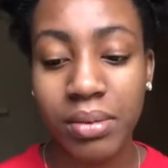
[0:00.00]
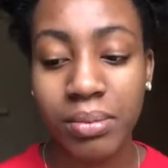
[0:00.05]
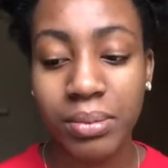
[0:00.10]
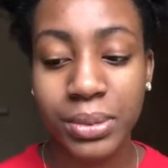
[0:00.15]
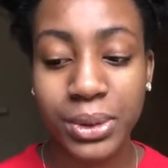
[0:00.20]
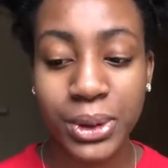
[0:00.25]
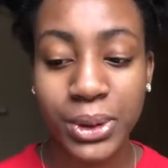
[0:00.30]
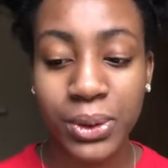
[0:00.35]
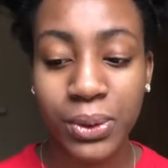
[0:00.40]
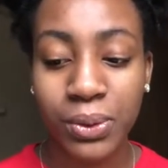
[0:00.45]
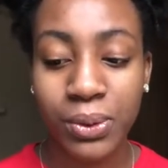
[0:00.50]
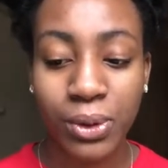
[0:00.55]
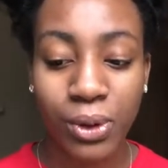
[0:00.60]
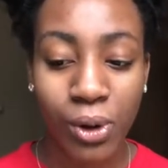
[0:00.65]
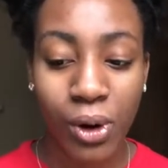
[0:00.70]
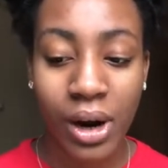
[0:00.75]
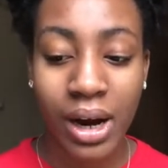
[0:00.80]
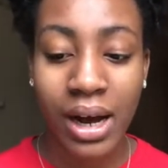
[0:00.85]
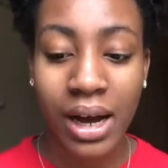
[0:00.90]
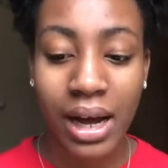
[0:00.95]
So
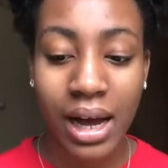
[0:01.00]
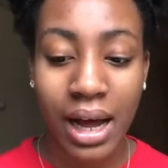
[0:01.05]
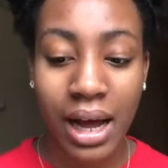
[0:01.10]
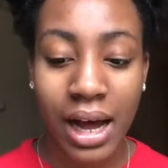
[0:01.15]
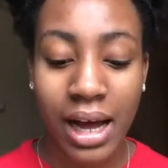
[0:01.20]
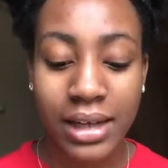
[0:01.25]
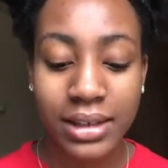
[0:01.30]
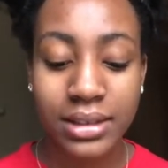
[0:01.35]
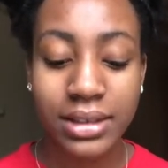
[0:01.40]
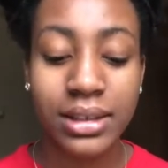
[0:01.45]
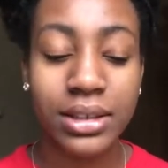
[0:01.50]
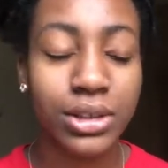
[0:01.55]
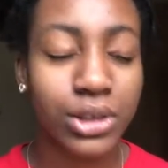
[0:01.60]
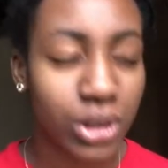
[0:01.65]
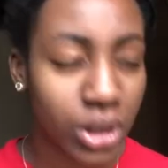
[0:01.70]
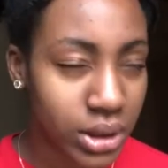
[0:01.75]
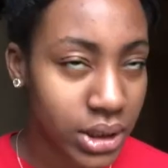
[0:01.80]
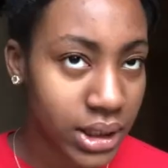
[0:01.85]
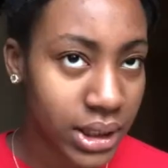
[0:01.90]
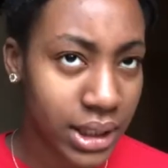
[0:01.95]
Laura had
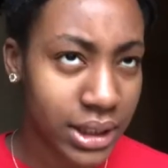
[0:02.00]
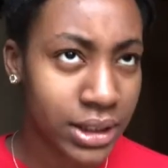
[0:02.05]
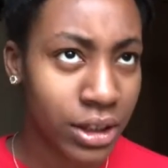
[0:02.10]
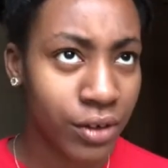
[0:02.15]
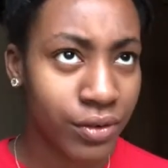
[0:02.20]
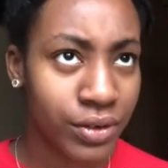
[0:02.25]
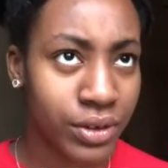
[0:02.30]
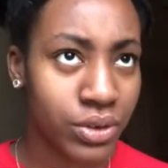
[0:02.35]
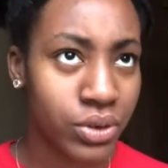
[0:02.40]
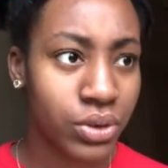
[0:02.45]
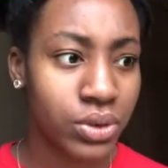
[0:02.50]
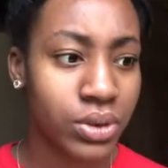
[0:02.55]
inserted herself into